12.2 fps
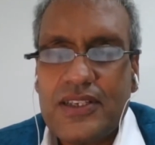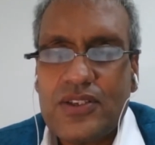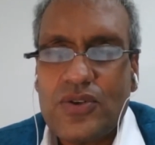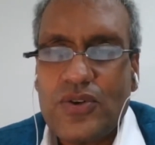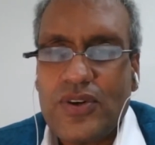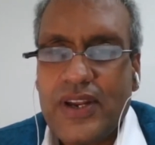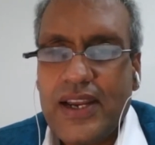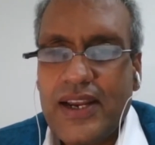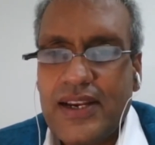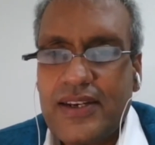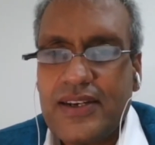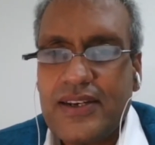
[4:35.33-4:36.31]
to create
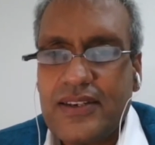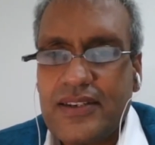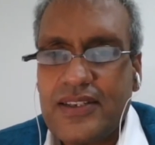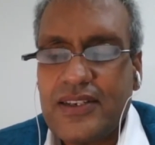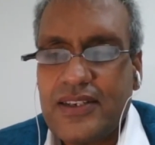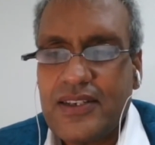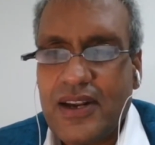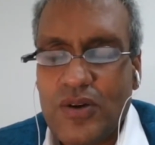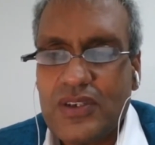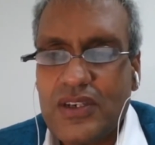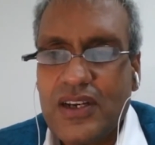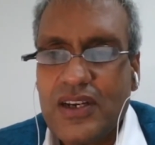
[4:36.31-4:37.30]
a certain
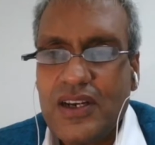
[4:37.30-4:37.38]
account